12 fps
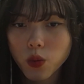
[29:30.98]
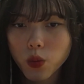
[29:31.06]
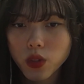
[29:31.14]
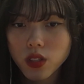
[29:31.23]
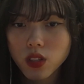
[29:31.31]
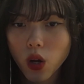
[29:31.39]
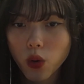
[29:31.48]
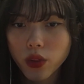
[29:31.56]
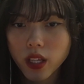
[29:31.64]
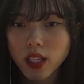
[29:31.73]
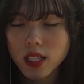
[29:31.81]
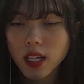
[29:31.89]
told
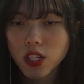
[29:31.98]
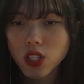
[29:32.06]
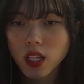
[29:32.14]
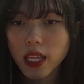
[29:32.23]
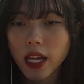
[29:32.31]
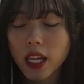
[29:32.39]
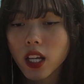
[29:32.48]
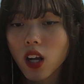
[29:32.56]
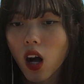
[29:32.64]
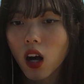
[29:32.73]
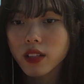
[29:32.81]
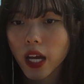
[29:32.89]
the station that he
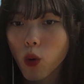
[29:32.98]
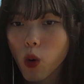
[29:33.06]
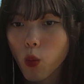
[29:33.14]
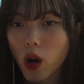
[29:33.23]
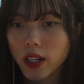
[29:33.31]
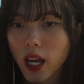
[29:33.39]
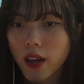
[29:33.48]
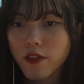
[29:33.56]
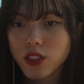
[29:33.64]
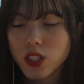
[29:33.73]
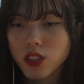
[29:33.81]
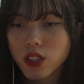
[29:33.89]
called 911 after